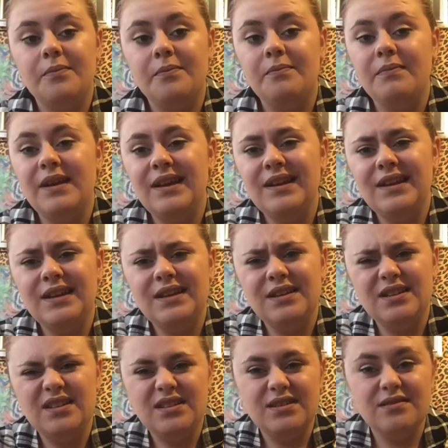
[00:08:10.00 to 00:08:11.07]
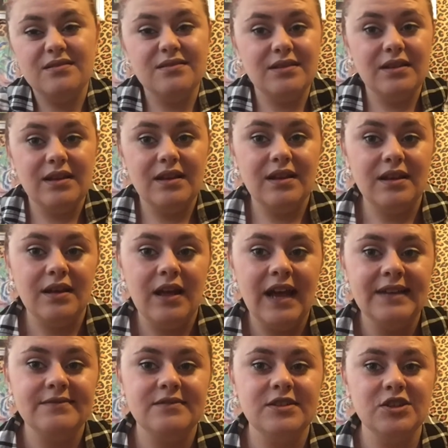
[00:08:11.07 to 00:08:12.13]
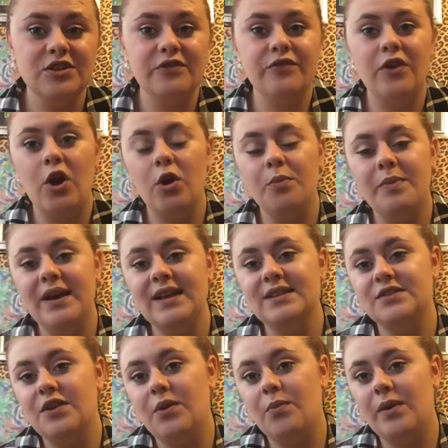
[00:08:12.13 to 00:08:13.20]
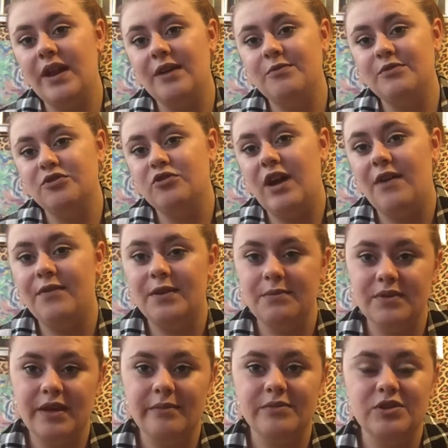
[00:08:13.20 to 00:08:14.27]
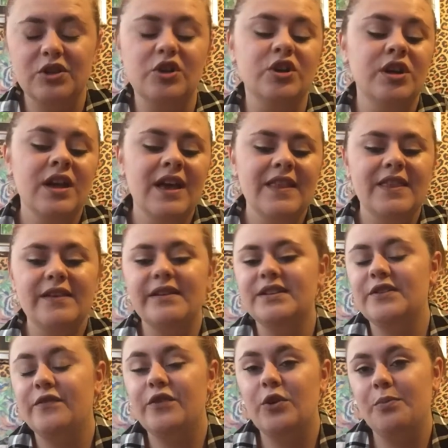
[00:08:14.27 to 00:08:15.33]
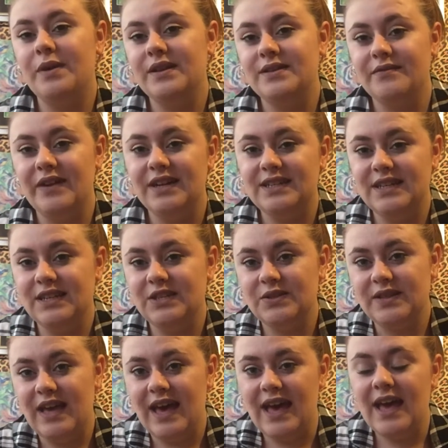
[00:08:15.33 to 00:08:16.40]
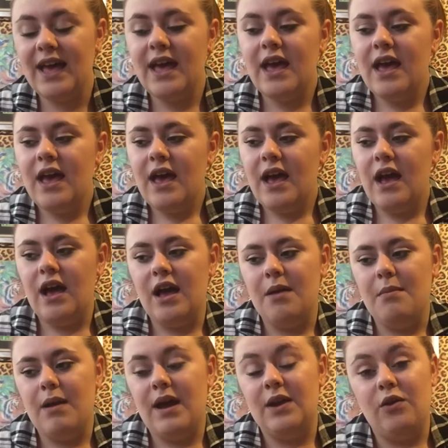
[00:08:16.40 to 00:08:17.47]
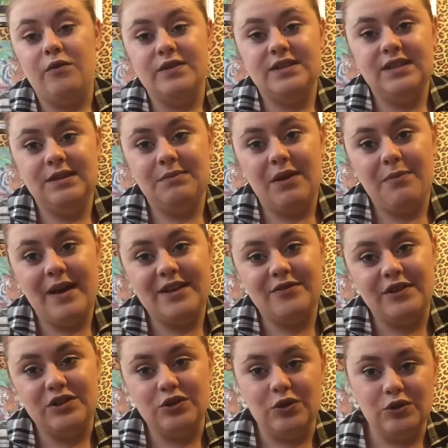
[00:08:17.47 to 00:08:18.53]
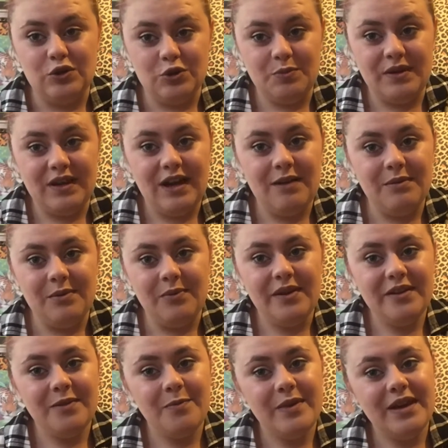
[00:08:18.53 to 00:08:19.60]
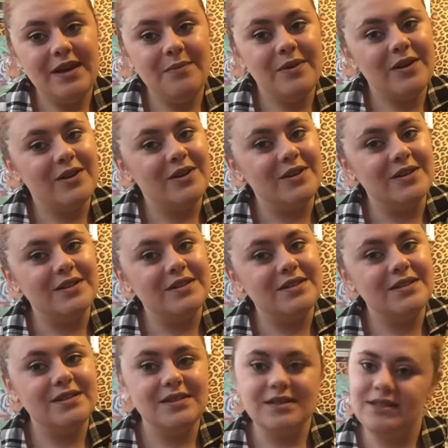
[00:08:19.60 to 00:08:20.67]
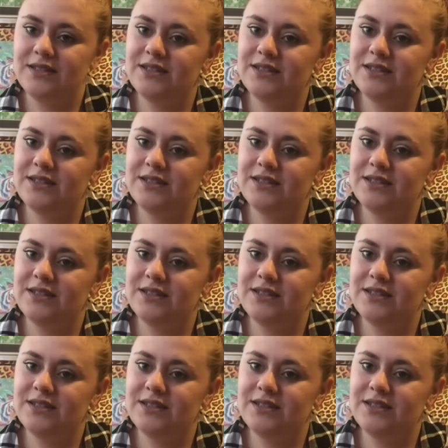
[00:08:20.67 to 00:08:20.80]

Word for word: mainly, I took the vlog bits when I've been travelling with them, so there's a few bits of ideas there. Um, and obviously my best friend Jojo's been coming with me, because